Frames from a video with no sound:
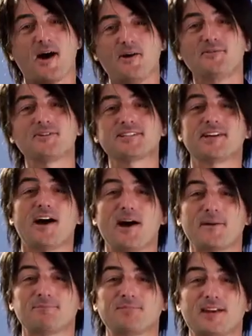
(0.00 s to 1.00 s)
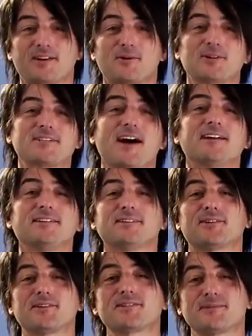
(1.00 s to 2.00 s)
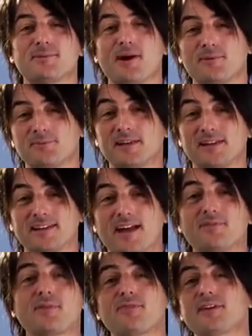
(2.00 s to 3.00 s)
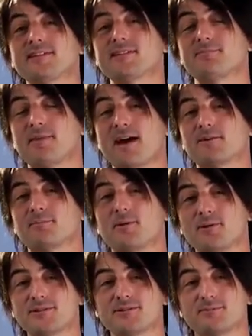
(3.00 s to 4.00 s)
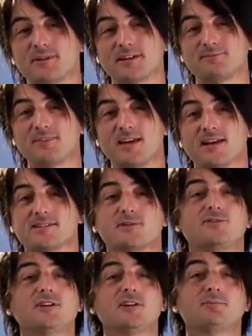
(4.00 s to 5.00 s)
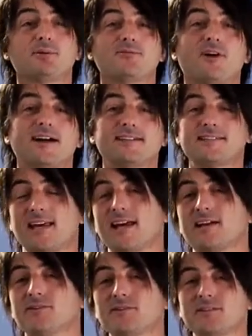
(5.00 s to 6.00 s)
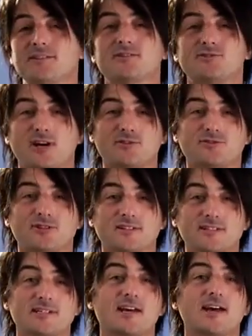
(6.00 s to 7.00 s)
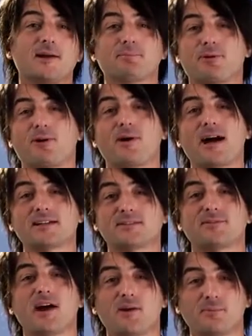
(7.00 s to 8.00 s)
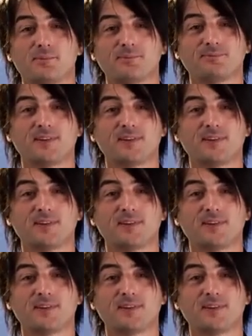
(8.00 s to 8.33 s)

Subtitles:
Over time, Cortana learns about me and the things that matter most to me, so she can provide tailored suggestions and proactive help.